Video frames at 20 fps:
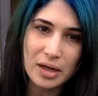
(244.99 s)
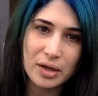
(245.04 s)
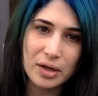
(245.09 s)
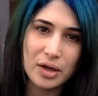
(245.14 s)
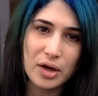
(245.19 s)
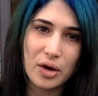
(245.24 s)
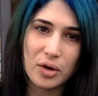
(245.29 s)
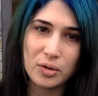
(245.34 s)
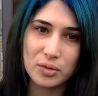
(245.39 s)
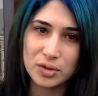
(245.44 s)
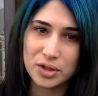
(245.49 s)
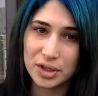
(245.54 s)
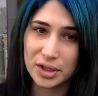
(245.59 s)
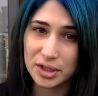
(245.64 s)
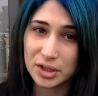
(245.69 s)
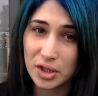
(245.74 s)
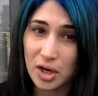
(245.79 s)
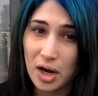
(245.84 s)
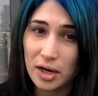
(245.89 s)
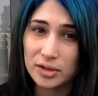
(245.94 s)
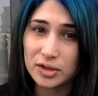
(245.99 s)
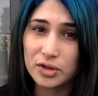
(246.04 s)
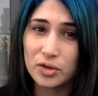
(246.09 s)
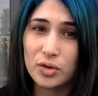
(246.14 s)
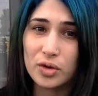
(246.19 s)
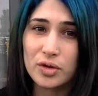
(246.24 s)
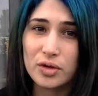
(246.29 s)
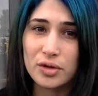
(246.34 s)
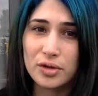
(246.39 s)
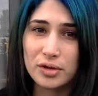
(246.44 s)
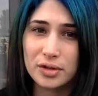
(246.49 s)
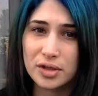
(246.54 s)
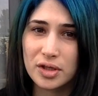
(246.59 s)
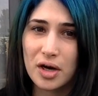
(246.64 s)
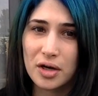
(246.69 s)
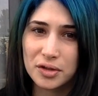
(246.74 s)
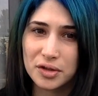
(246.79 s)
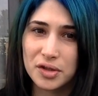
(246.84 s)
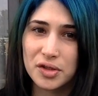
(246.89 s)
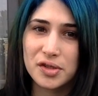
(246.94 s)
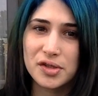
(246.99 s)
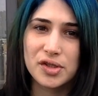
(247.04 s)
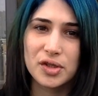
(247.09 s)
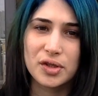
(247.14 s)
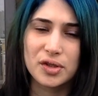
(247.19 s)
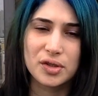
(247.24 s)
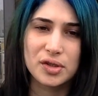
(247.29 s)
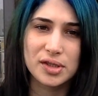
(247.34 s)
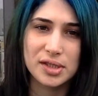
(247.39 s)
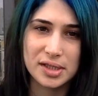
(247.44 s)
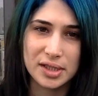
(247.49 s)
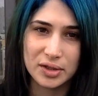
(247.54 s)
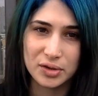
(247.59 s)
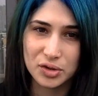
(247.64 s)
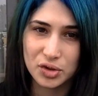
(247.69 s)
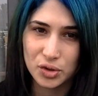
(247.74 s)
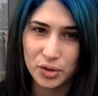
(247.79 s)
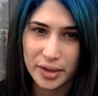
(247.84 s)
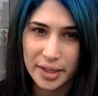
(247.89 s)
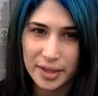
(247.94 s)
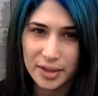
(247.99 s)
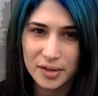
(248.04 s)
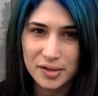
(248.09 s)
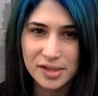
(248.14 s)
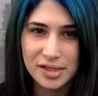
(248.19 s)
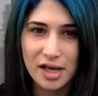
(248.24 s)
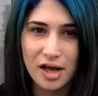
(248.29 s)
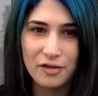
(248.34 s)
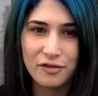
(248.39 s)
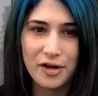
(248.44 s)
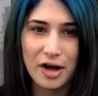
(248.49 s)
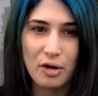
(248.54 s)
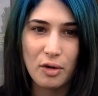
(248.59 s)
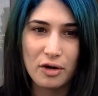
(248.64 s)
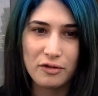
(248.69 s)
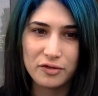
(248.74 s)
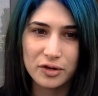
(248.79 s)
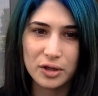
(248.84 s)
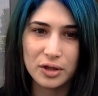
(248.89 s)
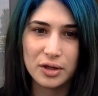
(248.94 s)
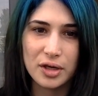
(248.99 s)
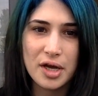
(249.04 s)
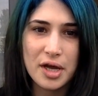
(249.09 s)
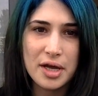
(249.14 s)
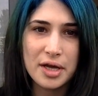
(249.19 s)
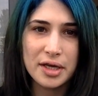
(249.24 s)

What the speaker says: go to the doctors, or still treat yourself however